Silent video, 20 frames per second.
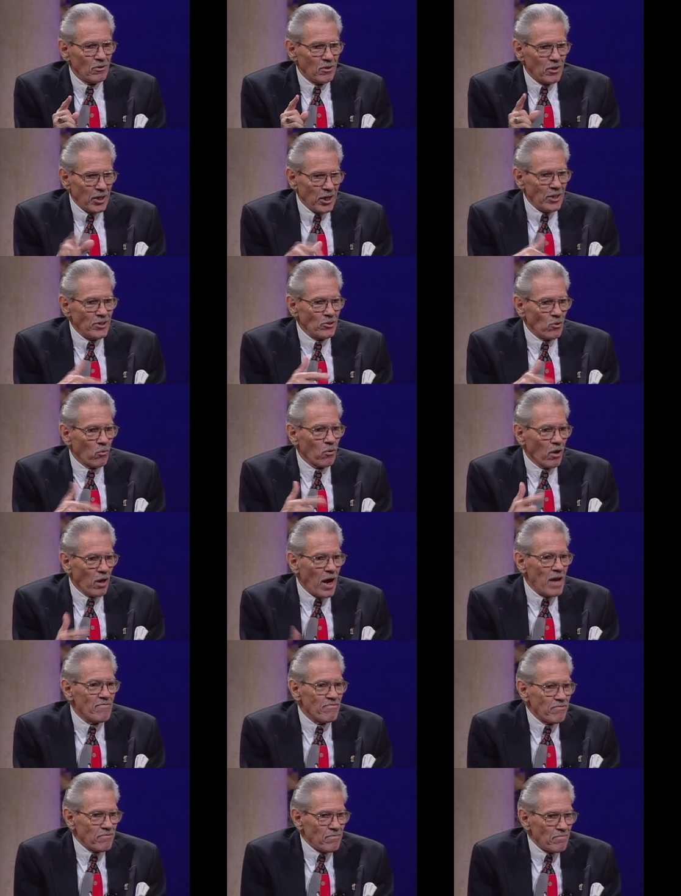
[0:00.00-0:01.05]
in your
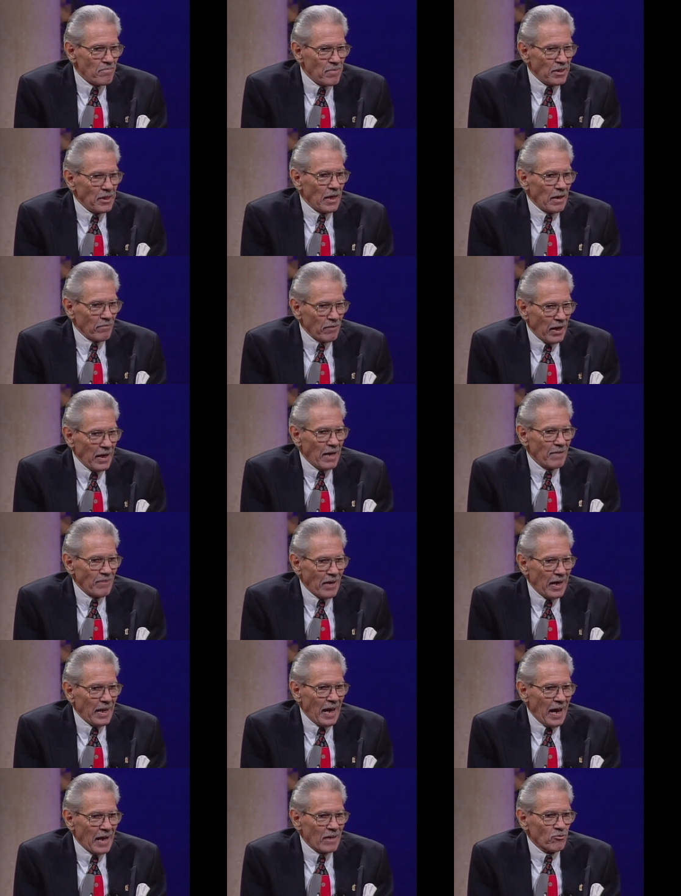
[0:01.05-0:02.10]
life, being able to have
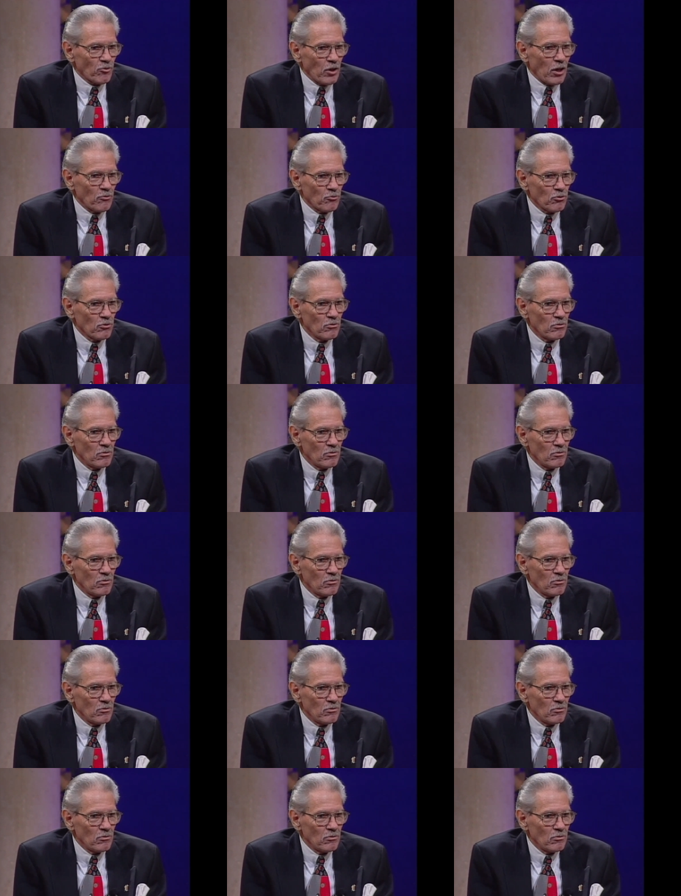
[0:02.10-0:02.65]
that access.